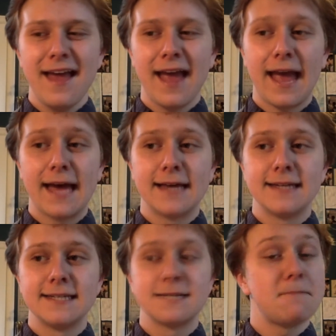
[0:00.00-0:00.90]

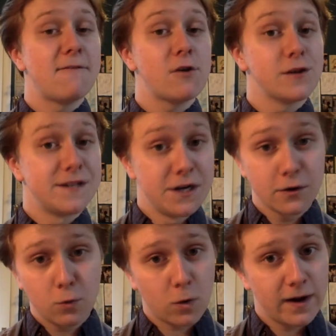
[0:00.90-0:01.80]
and my volunteer
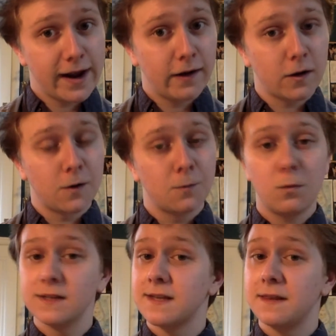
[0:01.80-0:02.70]
coordinator
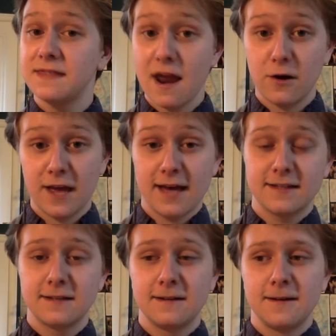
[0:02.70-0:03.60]
wasn't there yet.